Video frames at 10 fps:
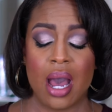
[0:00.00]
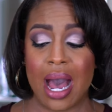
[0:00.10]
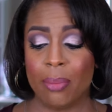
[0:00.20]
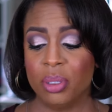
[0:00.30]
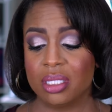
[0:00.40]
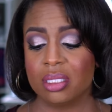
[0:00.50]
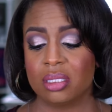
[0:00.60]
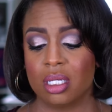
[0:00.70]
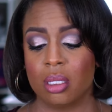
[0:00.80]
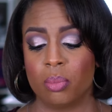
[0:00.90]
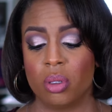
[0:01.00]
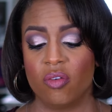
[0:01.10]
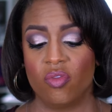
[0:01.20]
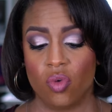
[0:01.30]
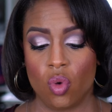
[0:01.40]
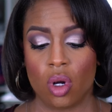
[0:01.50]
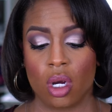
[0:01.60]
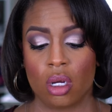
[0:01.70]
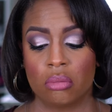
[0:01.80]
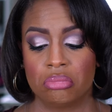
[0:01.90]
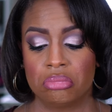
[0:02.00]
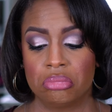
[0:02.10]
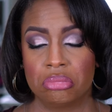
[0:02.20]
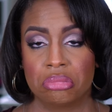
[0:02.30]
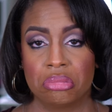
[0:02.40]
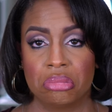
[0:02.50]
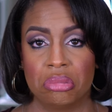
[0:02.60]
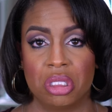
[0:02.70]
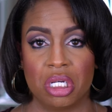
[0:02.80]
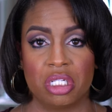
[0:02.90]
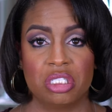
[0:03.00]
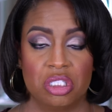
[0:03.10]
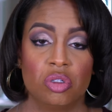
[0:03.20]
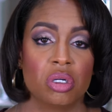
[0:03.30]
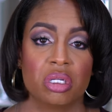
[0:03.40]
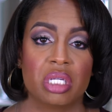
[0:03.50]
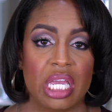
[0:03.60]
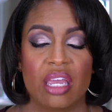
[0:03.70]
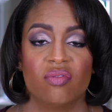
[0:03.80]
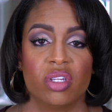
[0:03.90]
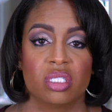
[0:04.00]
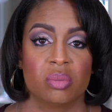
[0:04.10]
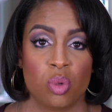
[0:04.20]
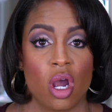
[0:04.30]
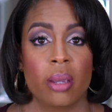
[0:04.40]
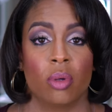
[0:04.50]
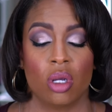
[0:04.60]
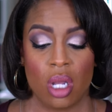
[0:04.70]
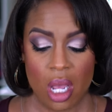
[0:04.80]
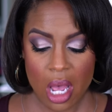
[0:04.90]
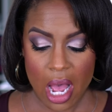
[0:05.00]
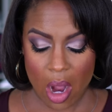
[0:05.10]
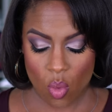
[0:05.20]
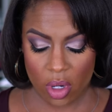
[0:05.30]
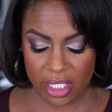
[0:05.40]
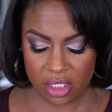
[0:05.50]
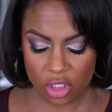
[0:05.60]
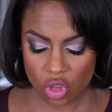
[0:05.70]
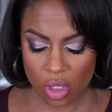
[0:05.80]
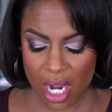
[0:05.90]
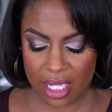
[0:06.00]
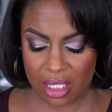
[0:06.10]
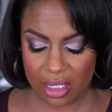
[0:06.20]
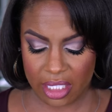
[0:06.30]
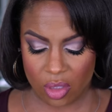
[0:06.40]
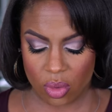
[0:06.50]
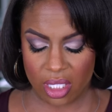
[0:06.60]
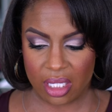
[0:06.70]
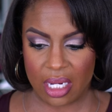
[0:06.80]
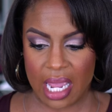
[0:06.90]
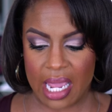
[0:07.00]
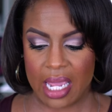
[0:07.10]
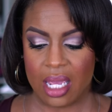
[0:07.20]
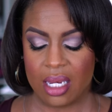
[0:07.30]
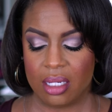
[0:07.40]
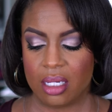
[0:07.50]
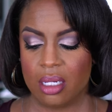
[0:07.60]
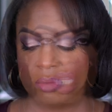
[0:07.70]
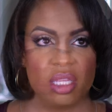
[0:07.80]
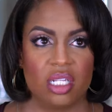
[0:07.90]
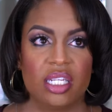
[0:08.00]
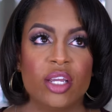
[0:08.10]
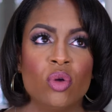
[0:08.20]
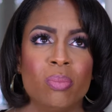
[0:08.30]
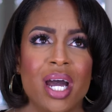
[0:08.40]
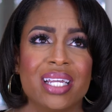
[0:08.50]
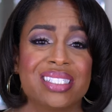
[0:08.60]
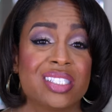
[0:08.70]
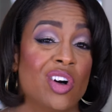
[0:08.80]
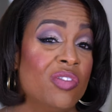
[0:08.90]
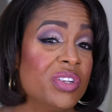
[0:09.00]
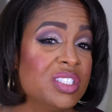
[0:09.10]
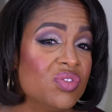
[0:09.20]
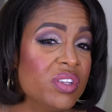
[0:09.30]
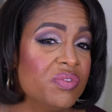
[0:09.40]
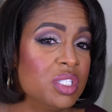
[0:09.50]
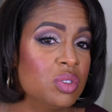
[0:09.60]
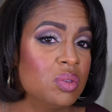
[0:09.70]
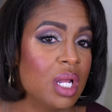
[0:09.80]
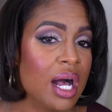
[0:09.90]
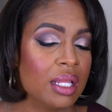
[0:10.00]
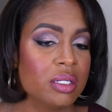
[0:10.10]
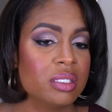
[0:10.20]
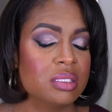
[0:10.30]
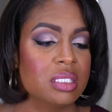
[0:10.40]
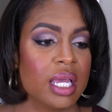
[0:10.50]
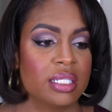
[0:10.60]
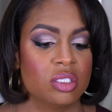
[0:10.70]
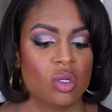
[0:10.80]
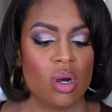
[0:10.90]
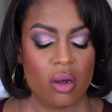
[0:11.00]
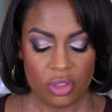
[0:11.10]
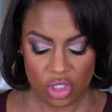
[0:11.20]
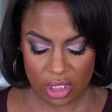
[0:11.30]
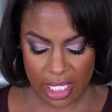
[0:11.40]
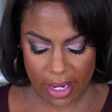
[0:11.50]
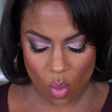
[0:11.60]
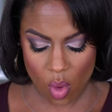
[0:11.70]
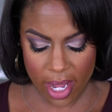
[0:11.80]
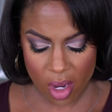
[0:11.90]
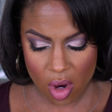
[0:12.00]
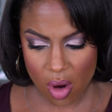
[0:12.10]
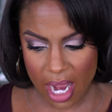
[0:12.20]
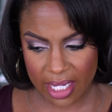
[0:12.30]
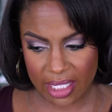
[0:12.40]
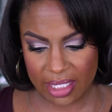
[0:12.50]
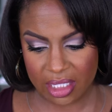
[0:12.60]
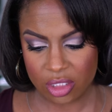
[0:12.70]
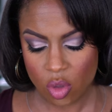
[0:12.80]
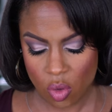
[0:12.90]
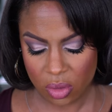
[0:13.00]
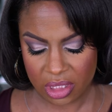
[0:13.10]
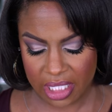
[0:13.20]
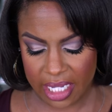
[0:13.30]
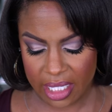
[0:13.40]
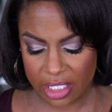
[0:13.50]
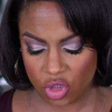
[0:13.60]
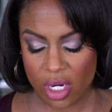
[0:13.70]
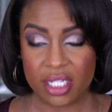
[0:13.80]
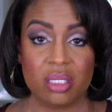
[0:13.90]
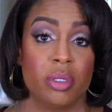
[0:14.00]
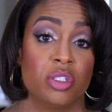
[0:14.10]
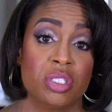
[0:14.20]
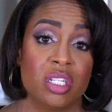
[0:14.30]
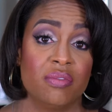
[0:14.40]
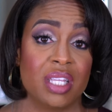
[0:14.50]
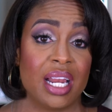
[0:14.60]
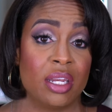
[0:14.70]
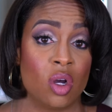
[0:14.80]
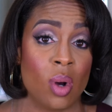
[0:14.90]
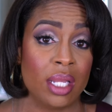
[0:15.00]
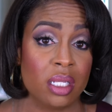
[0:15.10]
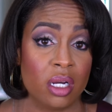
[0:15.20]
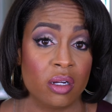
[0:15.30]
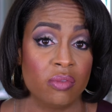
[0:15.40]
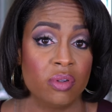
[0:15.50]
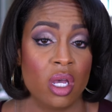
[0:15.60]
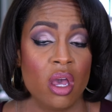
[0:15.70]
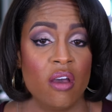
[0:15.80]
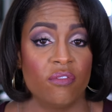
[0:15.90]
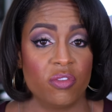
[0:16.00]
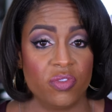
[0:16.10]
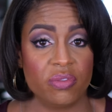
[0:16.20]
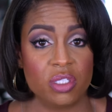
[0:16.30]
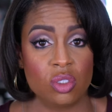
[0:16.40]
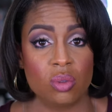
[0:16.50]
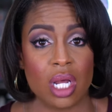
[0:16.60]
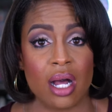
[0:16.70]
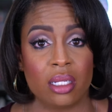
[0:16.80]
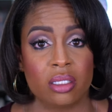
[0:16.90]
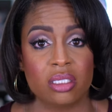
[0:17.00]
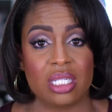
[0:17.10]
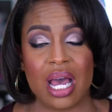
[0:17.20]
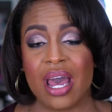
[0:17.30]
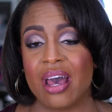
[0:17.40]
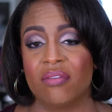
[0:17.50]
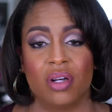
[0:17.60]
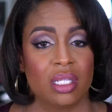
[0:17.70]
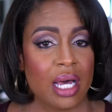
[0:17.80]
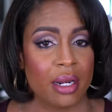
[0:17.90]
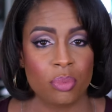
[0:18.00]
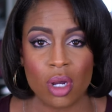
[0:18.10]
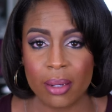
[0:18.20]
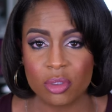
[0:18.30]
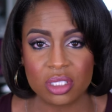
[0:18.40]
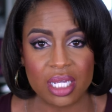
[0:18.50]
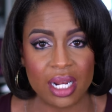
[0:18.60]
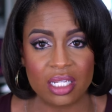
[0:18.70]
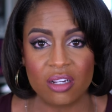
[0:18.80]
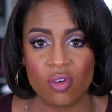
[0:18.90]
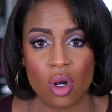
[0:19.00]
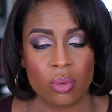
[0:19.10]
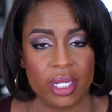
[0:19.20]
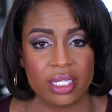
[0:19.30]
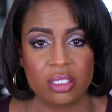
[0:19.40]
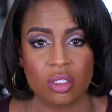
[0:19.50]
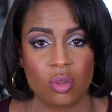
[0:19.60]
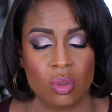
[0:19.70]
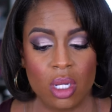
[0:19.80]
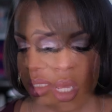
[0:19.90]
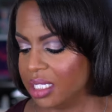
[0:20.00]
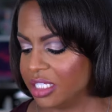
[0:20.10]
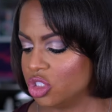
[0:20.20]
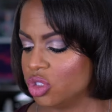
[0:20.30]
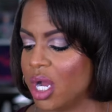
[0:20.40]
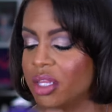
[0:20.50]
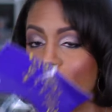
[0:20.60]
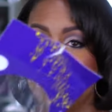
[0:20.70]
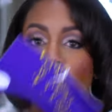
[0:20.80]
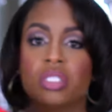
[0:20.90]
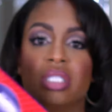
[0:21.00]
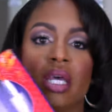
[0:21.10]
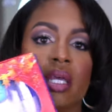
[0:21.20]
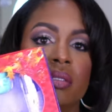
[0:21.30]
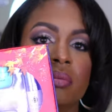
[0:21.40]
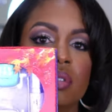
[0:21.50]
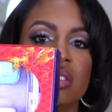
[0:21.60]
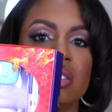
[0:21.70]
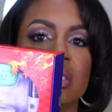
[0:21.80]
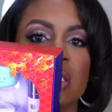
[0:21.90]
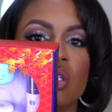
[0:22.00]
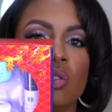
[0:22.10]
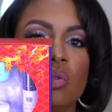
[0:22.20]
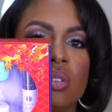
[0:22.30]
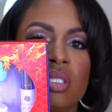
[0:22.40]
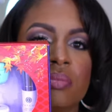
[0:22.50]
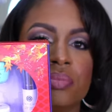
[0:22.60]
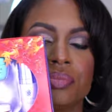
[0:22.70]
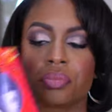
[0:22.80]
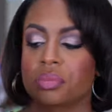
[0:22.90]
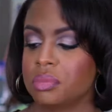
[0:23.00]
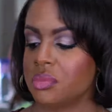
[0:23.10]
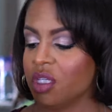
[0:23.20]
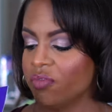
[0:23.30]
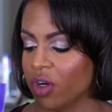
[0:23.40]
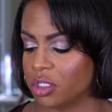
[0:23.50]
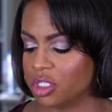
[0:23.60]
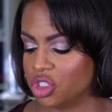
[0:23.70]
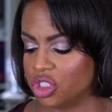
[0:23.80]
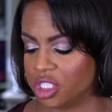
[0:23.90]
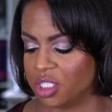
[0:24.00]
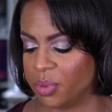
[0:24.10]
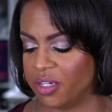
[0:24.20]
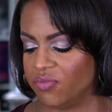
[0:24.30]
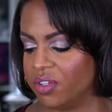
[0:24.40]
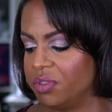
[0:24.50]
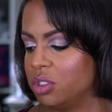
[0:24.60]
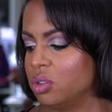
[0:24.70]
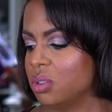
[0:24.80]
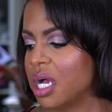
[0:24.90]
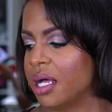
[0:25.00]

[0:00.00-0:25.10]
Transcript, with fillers: I picked this up for the silk canvas primer. I wanted to try the liquid and the liquid by itself is $52 and so I was just like well I can get this whole set and try some other stuff that I know I love for $52. I have a lot of primers that I love already so let's try the whole set. This is cute versus just spending $52